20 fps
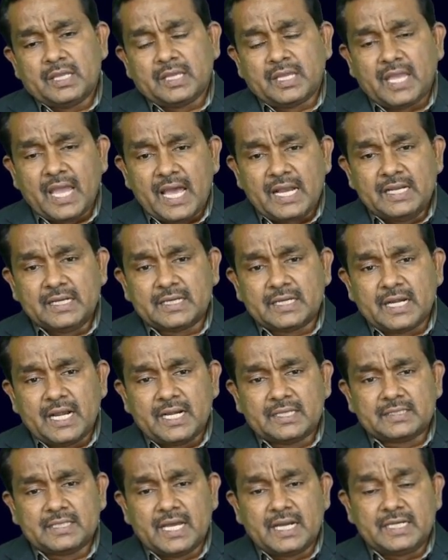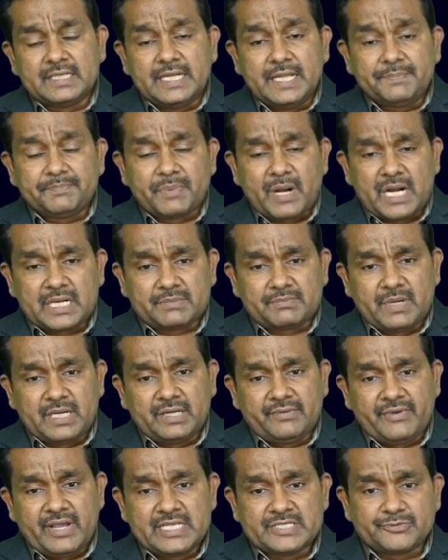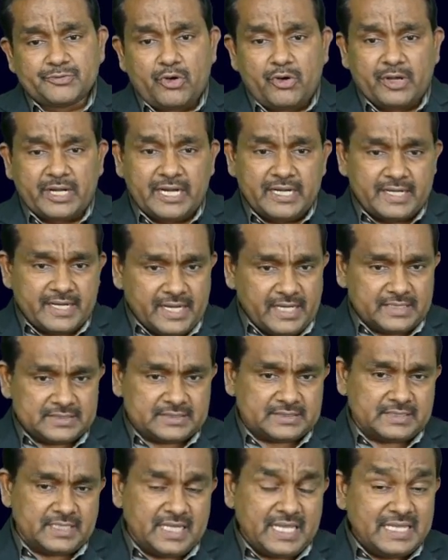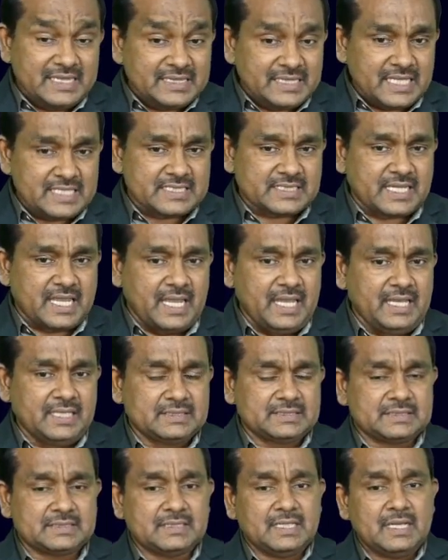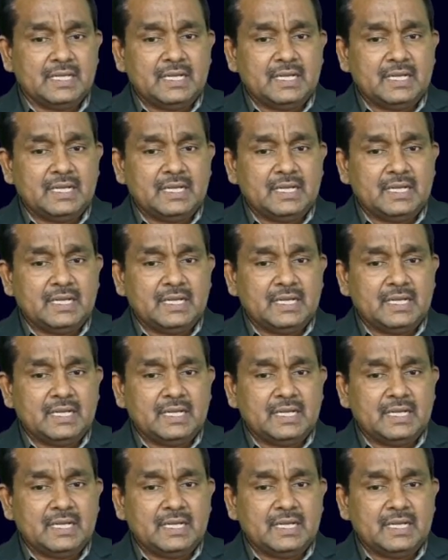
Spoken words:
calculate the department wise overhead rates. In this case,